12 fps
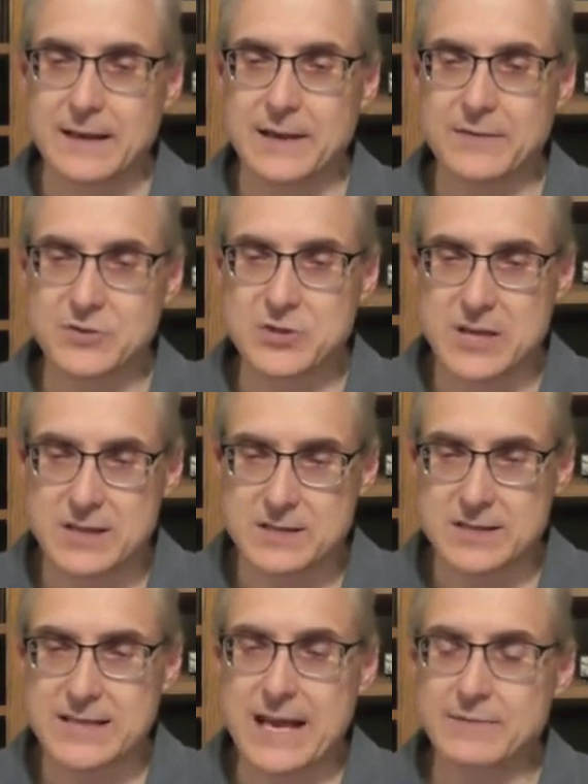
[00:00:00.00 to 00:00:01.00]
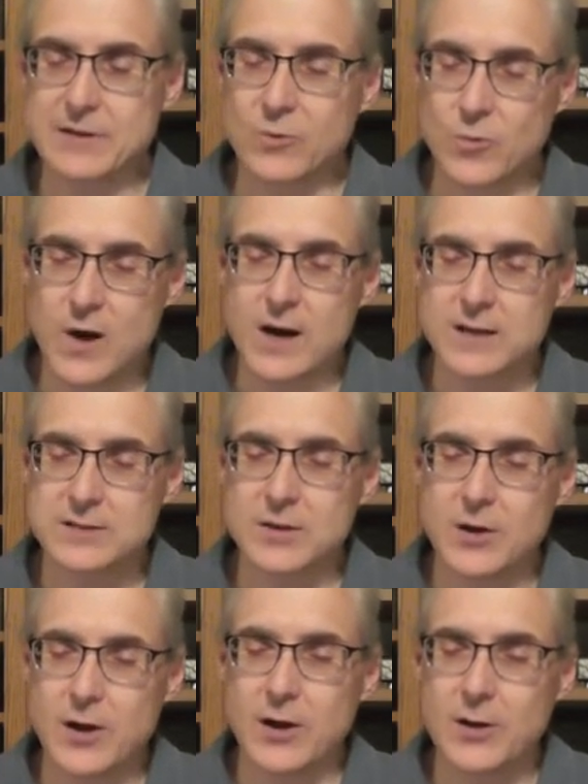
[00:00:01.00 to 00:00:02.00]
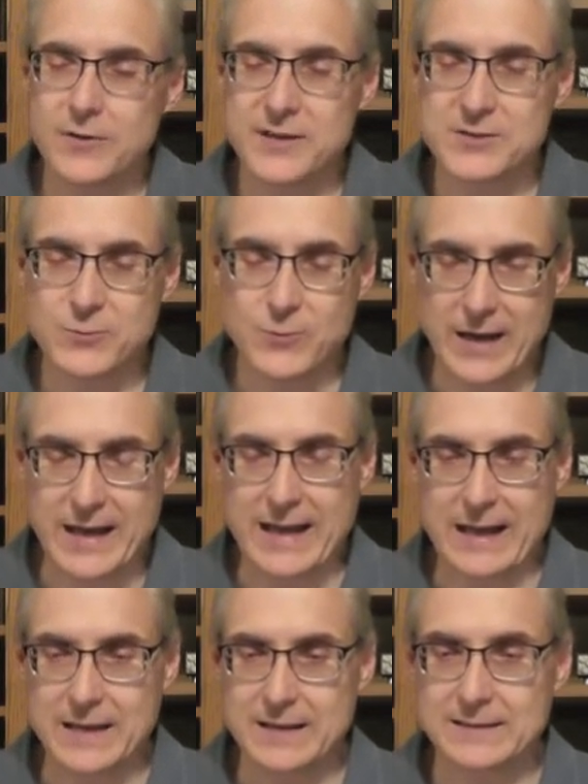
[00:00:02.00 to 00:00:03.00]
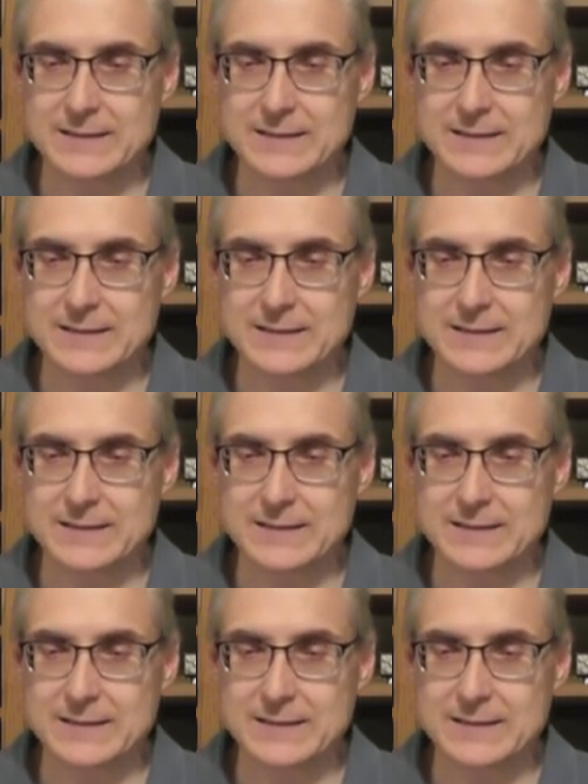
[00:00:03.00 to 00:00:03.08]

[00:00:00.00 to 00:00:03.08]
of Jesus having walked all this way,